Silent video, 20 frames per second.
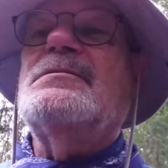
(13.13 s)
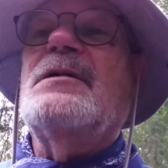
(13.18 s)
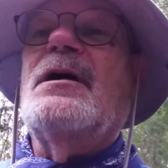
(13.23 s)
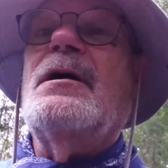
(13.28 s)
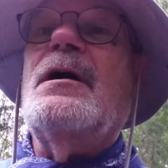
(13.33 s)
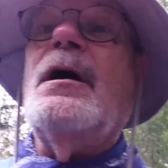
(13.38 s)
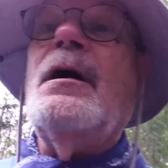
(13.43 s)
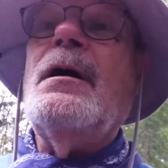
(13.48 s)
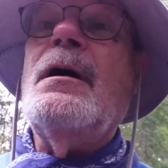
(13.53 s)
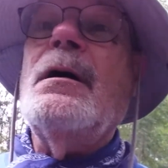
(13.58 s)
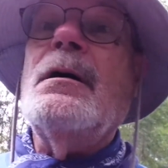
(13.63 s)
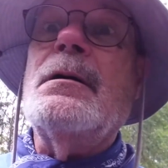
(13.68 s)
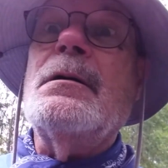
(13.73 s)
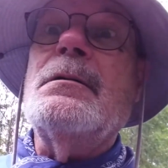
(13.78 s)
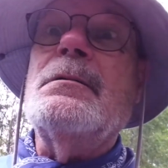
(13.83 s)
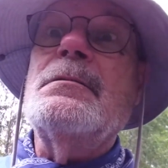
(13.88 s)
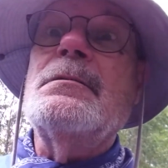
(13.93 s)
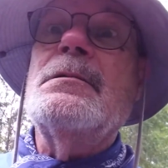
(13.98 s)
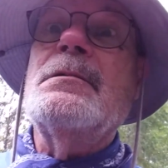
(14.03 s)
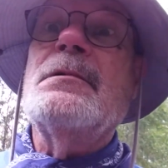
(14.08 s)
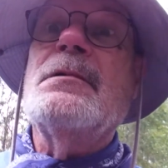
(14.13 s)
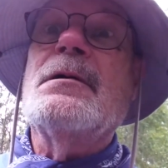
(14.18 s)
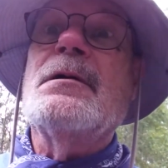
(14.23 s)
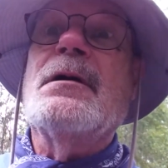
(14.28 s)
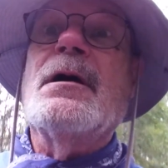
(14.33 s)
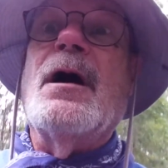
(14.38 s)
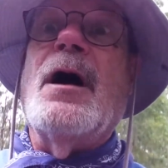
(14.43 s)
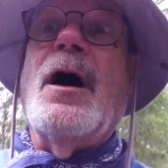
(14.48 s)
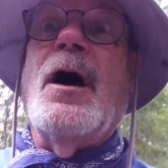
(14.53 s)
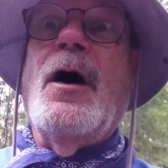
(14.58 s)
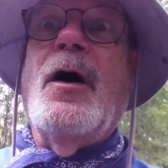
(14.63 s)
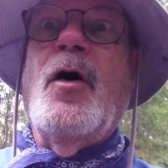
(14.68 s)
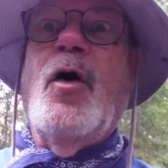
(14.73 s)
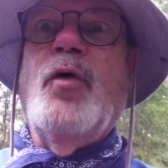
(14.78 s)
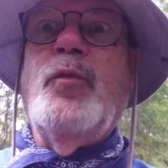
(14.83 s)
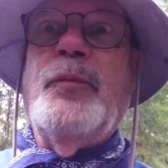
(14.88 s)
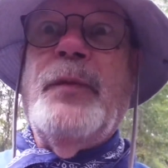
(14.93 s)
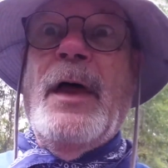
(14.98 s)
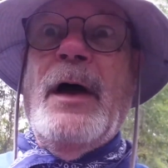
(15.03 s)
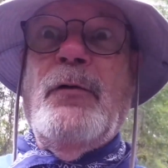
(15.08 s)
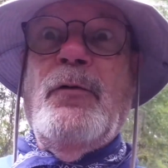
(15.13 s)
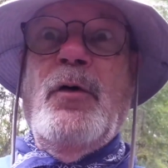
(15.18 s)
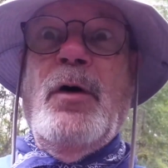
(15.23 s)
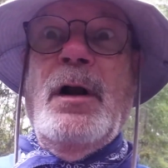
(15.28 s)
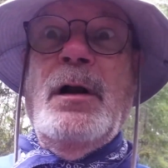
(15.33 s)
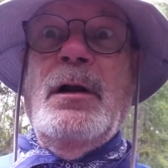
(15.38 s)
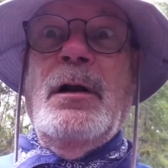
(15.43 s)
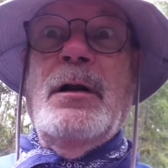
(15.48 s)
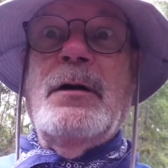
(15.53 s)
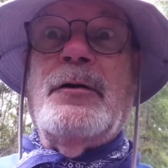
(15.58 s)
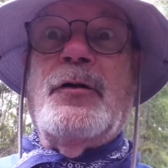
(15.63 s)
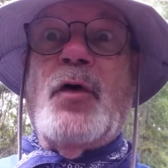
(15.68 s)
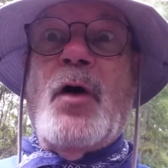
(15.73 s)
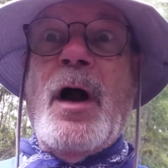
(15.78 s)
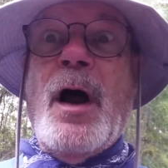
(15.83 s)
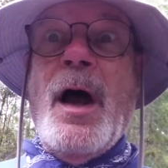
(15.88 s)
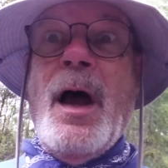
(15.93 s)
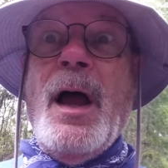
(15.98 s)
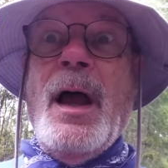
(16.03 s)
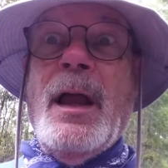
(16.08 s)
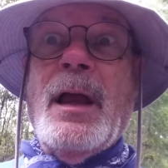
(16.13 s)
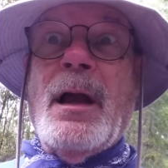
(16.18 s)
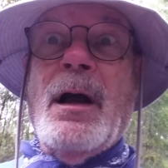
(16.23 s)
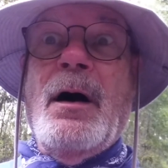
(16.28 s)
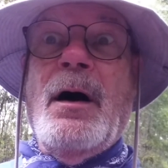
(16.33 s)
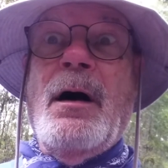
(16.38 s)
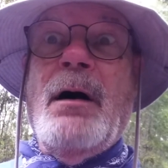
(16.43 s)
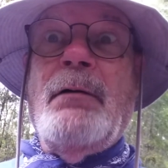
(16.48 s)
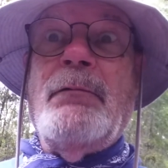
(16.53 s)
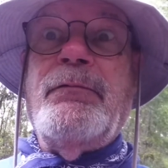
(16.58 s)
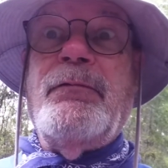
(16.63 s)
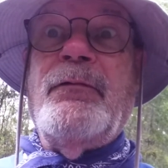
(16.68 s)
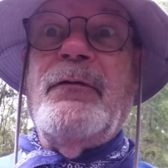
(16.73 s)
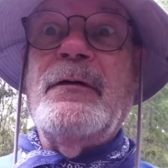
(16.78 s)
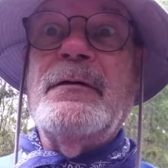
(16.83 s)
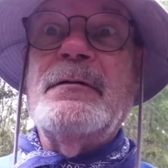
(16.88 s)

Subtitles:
Uh-oh. I hope that wasn't a dry cough.